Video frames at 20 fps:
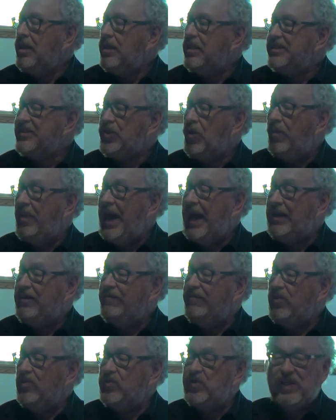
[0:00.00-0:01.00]
Let's go back to
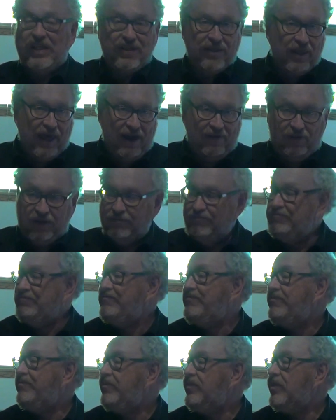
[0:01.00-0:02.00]
verse 11.
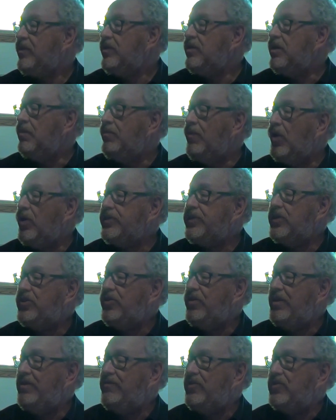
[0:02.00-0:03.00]
The
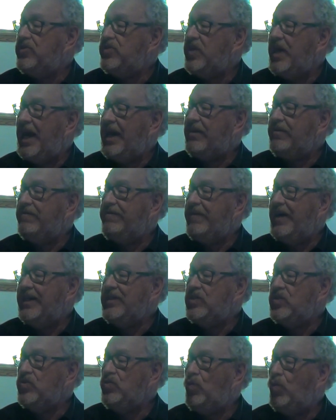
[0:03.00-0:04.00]
multitude of your
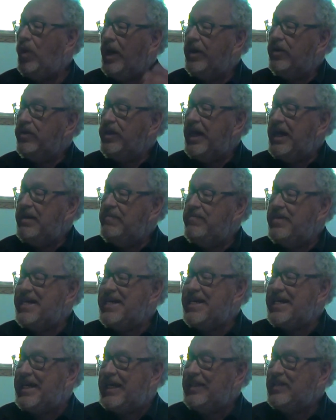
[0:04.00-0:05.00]
sacrifices, what are they to
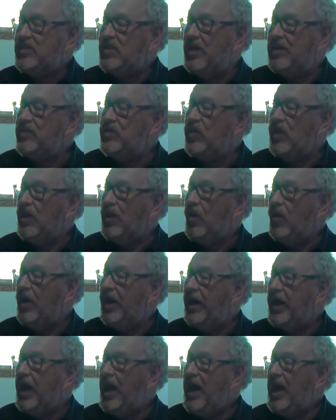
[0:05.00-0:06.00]
me? Says the
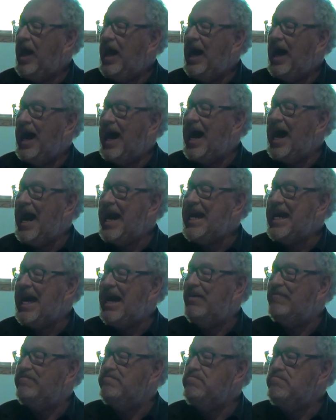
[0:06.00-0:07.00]
Lord. I
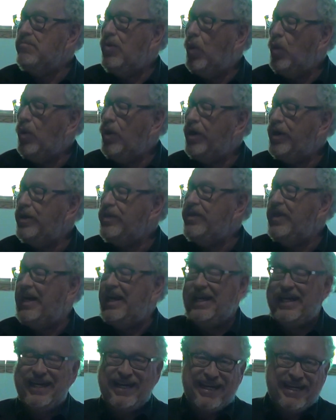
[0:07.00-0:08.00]
have more
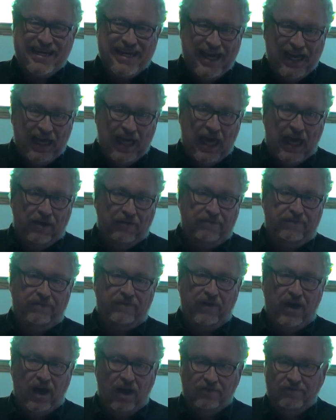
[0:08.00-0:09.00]
than enough
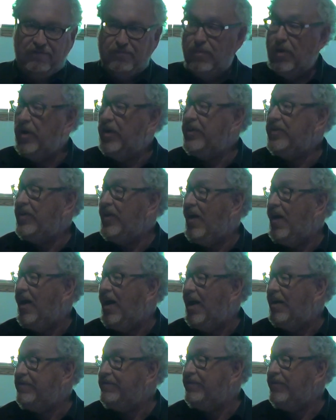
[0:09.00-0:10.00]
of burnt
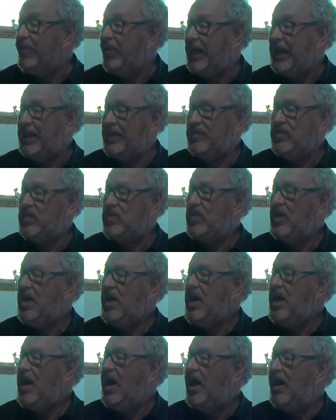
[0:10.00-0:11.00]
offerings,
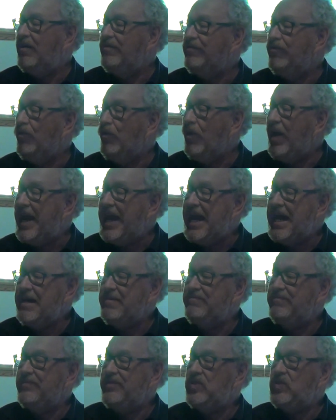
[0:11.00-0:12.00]
of
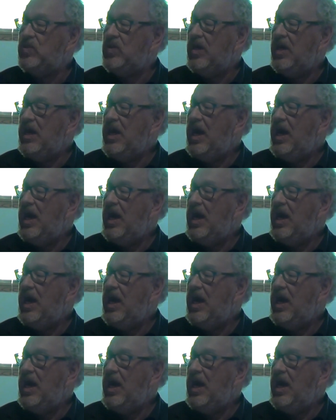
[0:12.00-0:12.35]
rams,